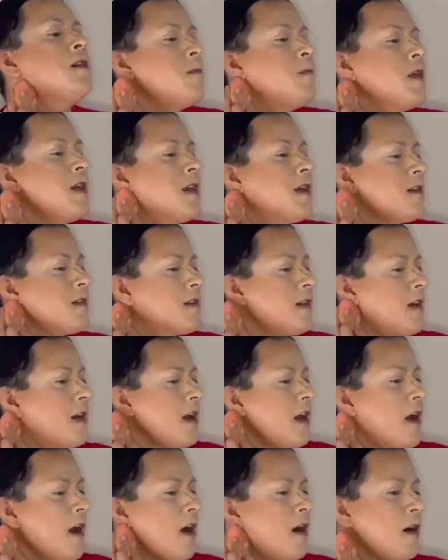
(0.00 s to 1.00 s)
because it
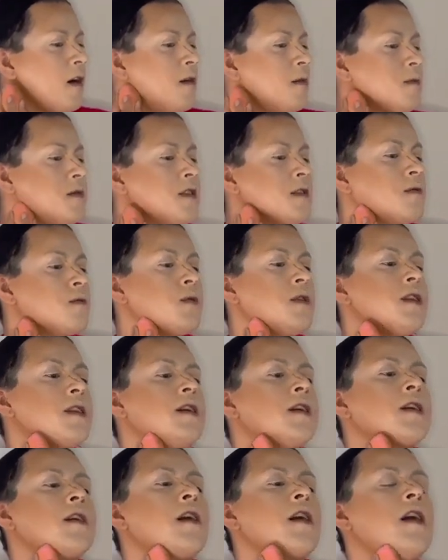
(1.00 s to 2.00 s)
helps with the
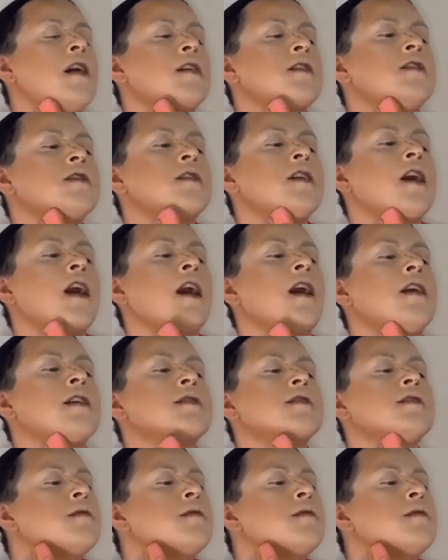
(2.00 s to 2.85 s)
contrast,